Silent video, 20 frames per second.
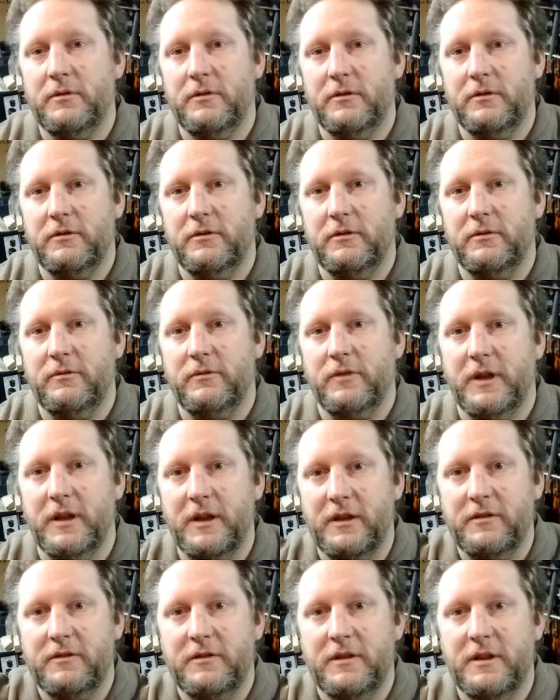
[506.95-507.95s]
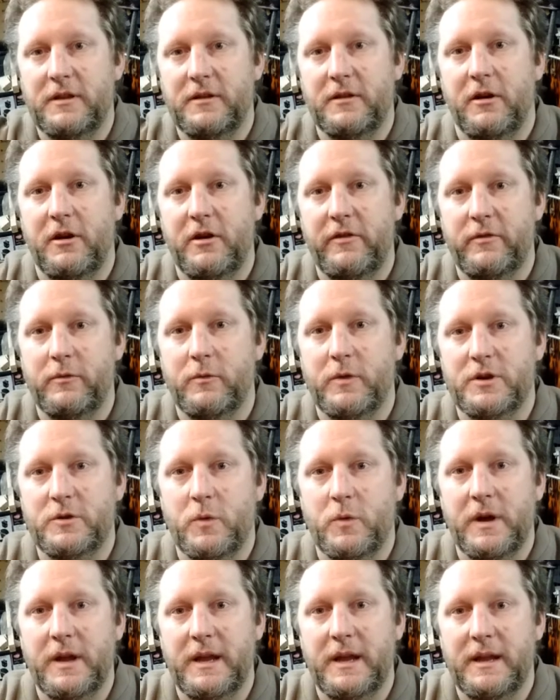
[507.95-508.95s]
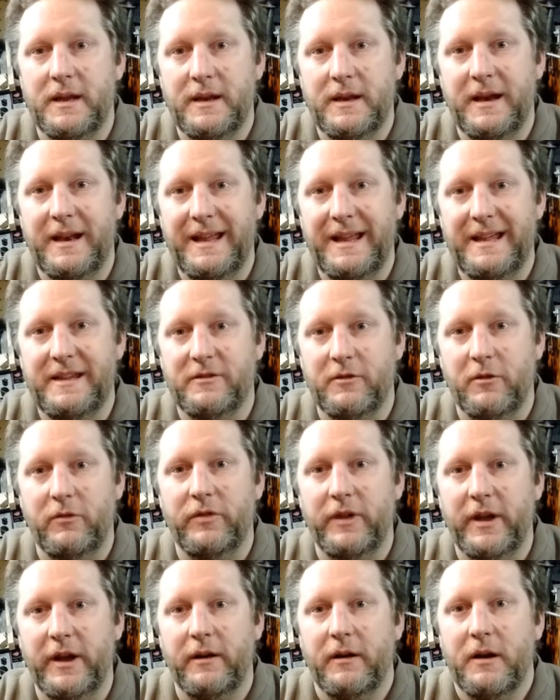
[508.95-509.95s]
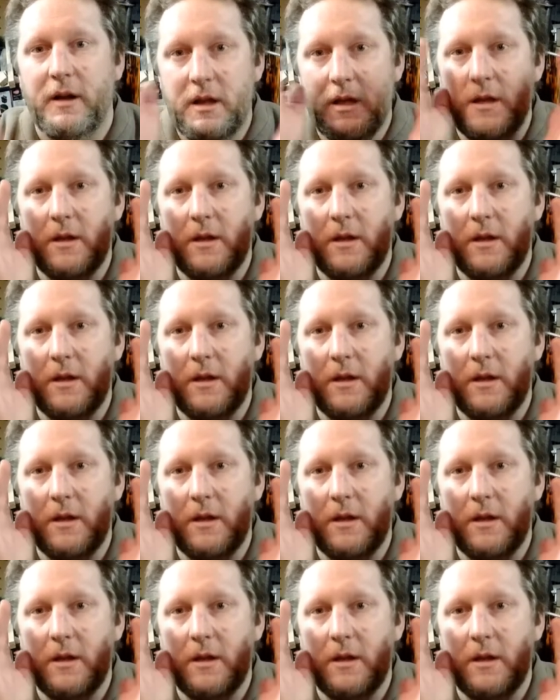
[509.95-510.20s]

the thing is either which way that it is on there,